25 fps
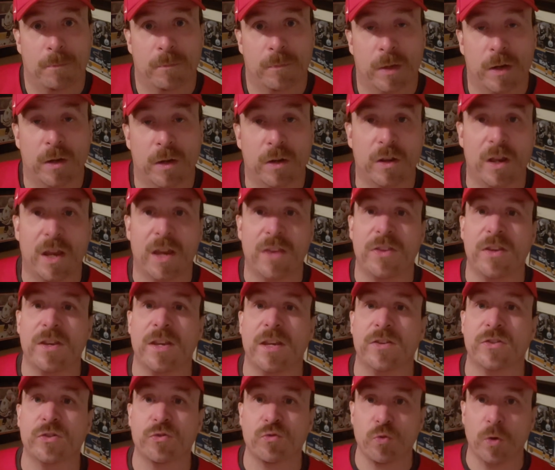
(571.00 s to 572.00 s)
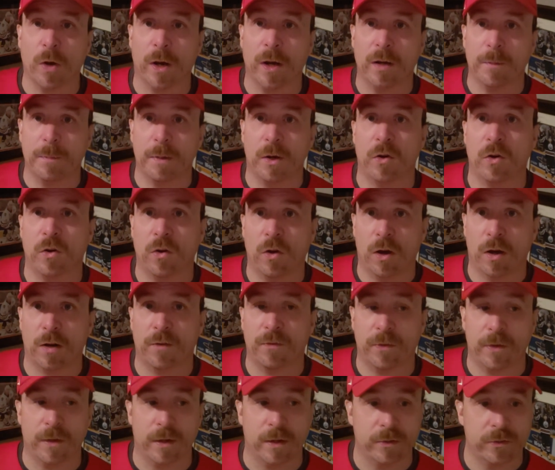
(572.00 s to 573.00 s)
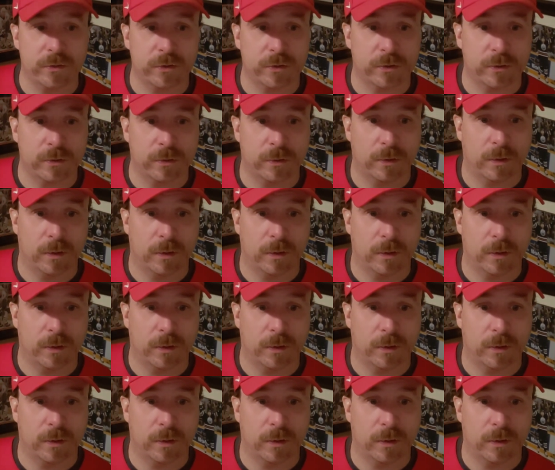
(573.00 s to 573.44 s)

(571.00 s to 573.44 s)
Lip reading: and I think he's right about a lot of things.